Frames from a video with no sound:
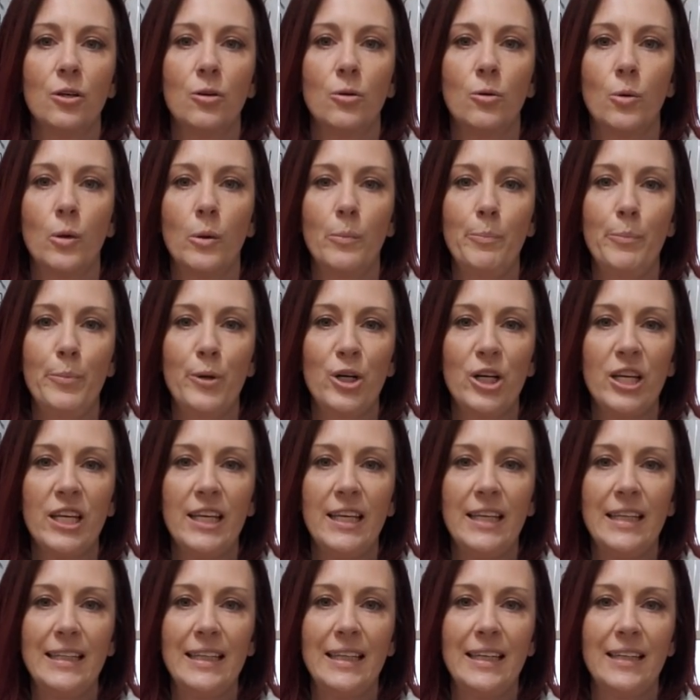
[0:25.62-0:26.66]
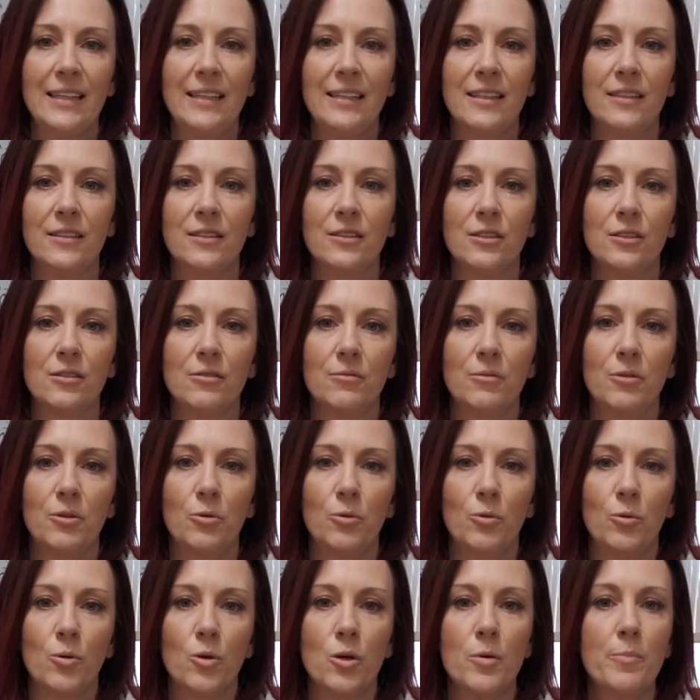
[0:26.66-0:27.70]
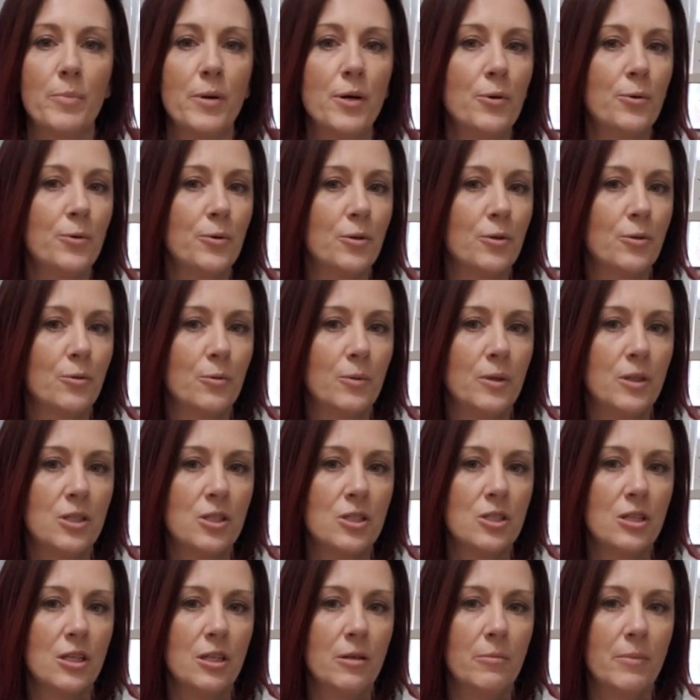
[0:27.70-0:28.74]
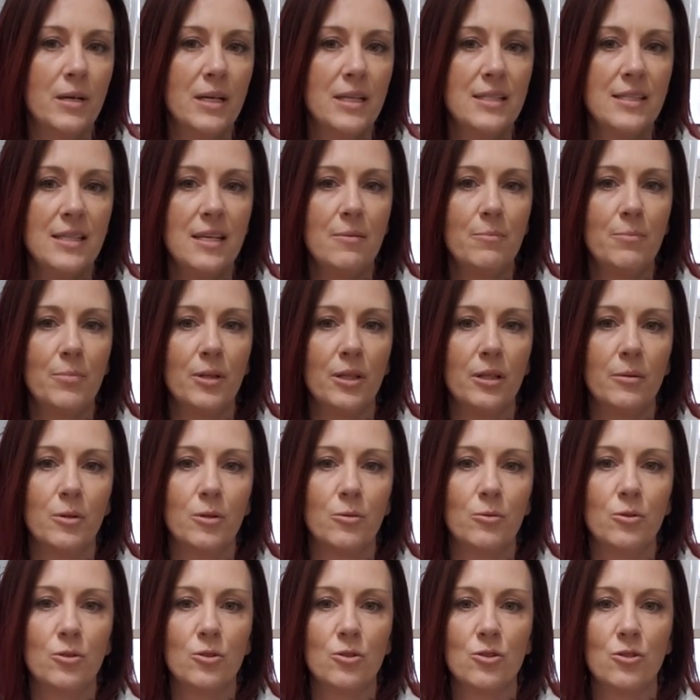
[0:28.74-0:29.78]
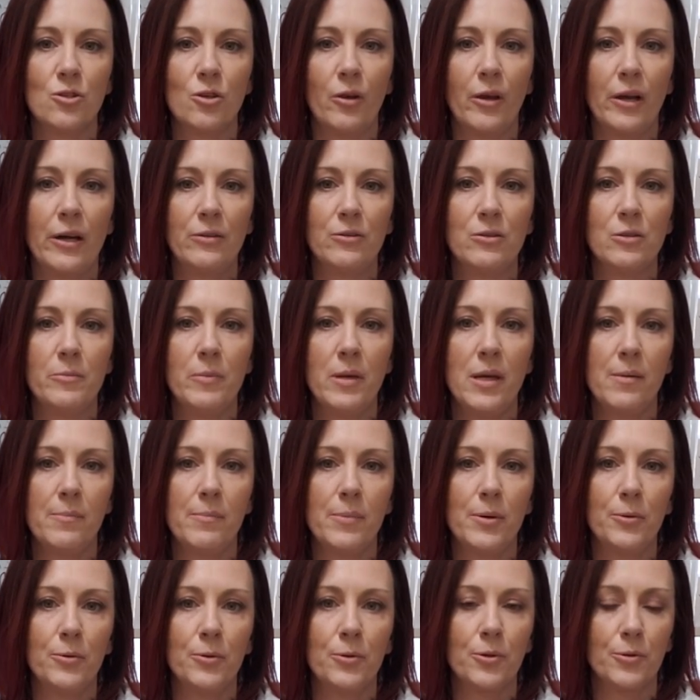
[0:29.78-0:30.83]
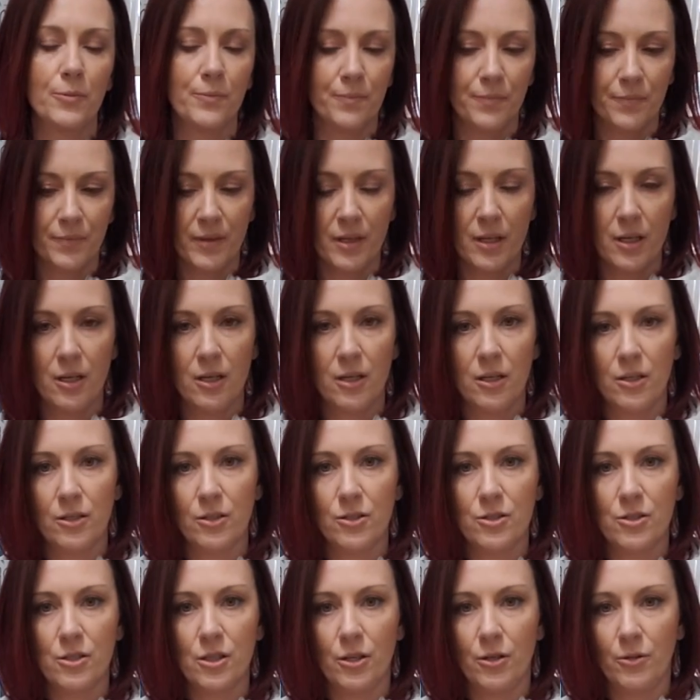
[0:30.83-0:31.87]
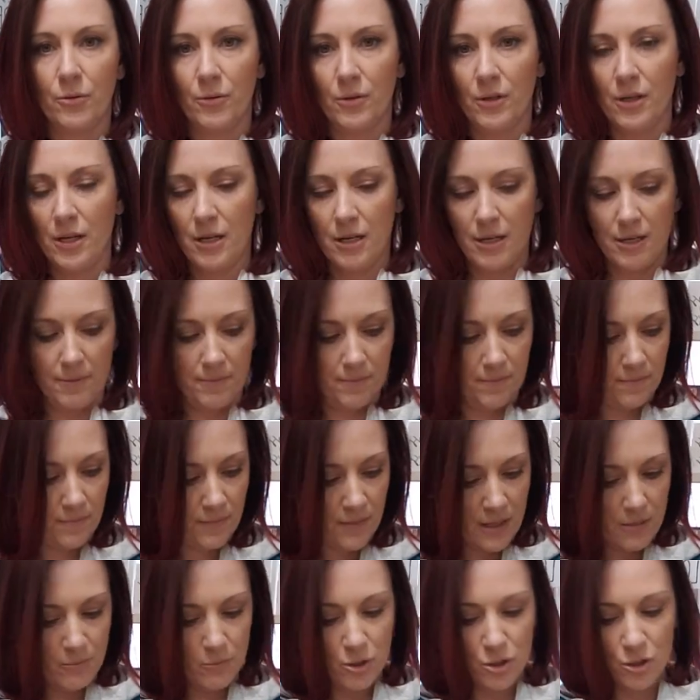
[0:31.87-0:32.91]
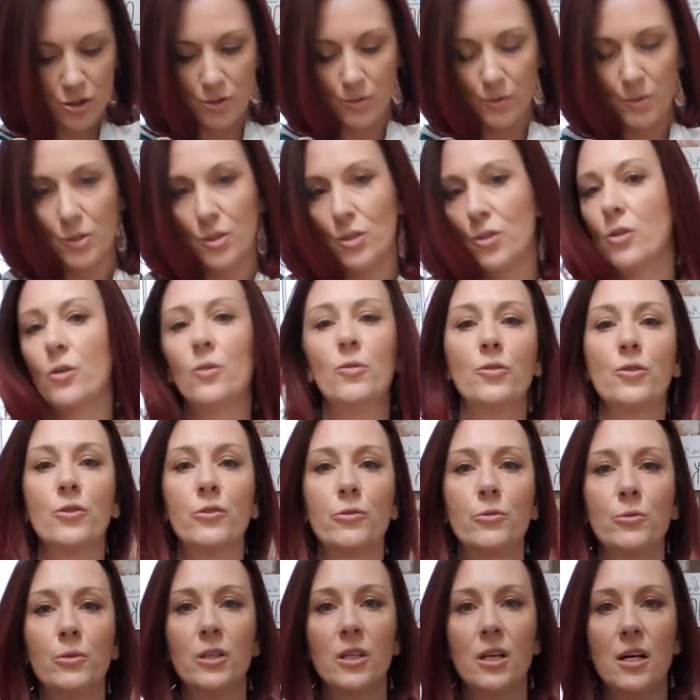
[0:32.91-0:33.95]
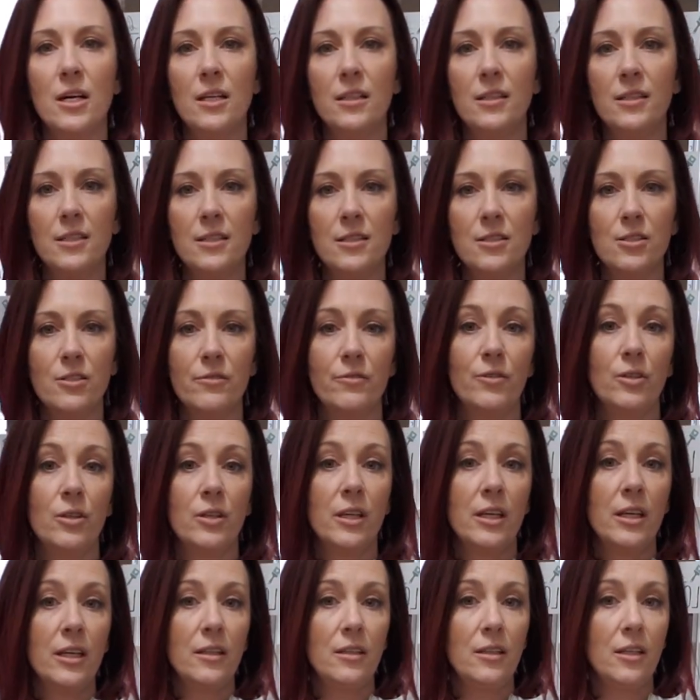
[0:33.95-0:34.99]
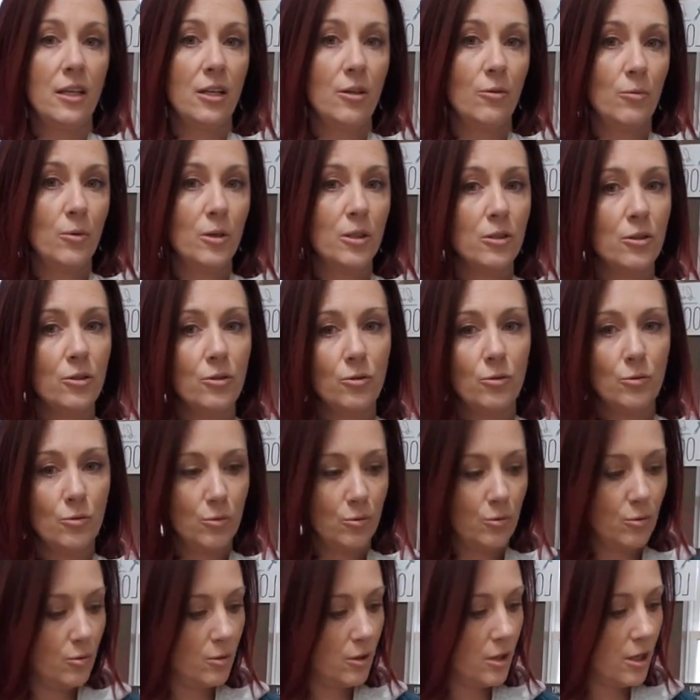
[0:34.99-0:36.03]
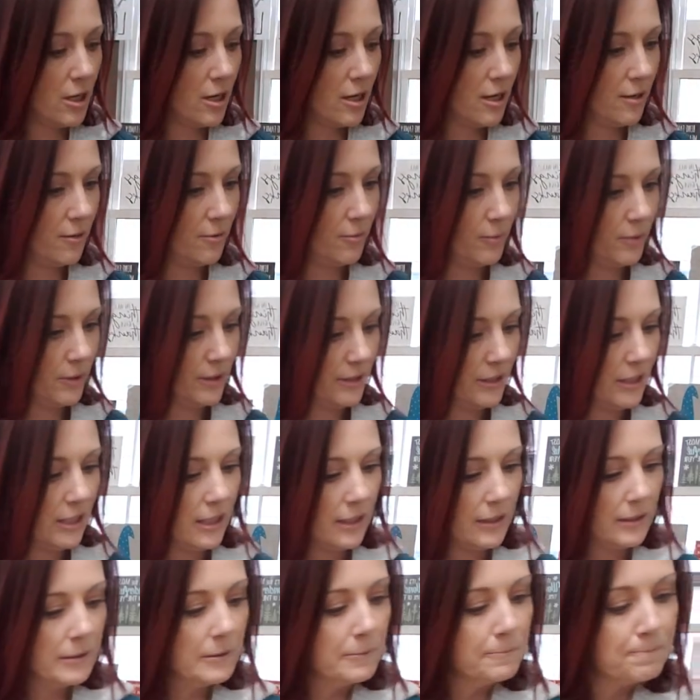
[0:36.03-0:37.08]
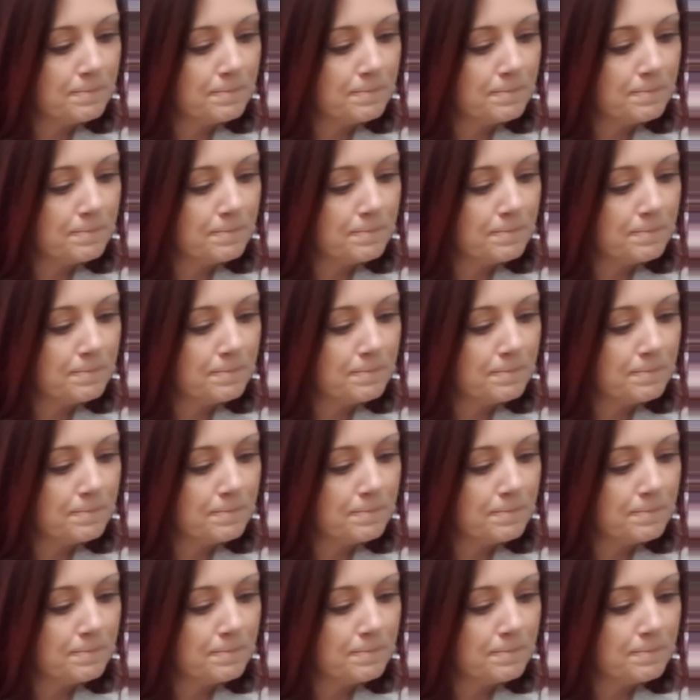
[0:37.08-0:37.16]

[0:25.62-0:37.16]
or perky like this, or both, which in my sample I'm going to show you how to make both. So I'm just going to go through the contents of your kit and what you will need.